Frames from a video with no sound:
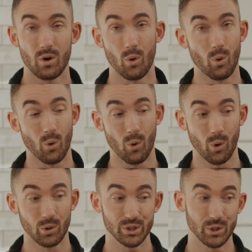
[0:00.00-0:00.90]

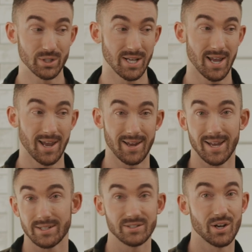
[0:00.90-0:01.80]
or shooting
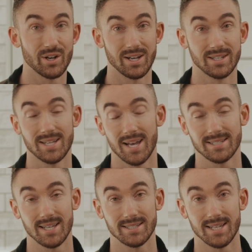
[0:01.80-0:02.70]
externally to
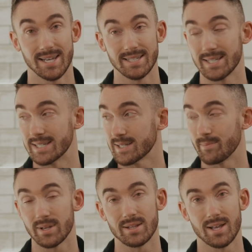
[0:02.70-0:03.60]
SSDs. It's
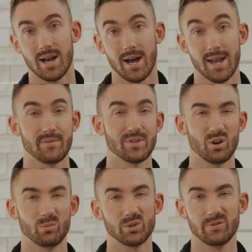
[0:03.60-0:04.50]
something that I have the
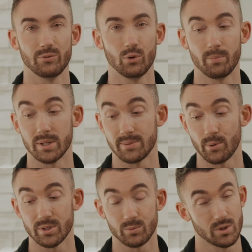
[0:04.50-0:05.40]
option for, but to be
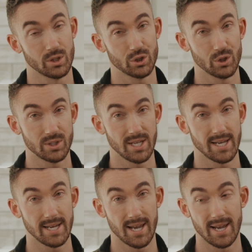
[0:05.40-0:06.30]
honest with you,
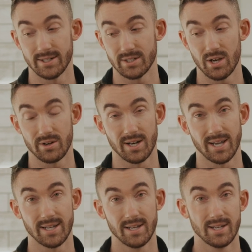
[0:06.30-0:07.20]
shooting
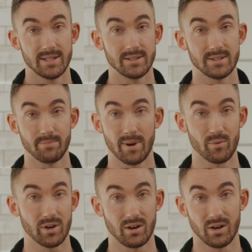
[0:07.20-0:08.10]
internally to
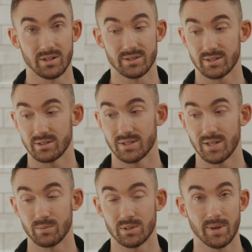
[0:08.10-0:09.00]
memory cards
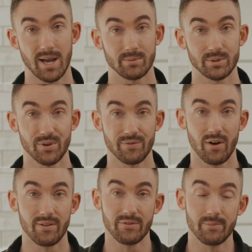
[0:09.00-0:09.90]
seems to be absolutely
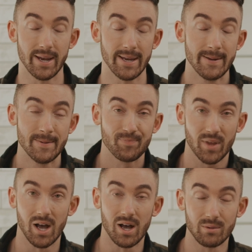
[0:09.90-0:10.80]
fine for me.
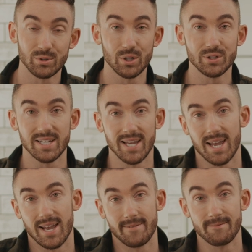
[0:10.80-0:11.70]
I'm shooting
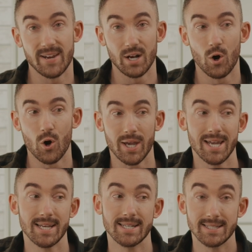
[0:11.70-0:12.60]
in Vlog
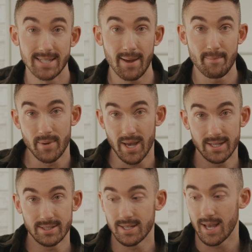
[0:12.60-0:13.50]
in
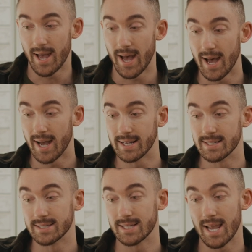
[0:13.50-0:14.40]
10-bit
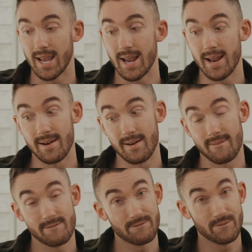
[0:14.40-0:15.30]
and in
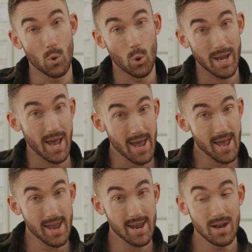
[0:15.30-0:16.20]

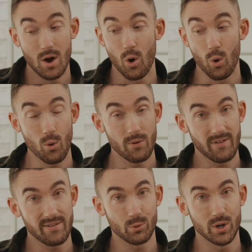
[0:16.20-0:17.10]
4K or
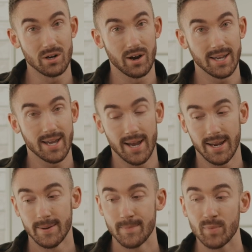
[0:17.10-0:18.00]

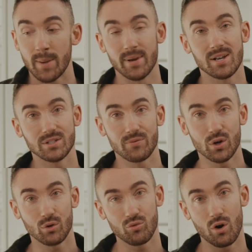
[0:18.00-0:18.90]
5.9K. Because of the
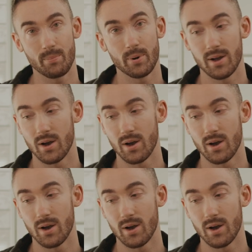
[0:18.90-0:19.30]
crop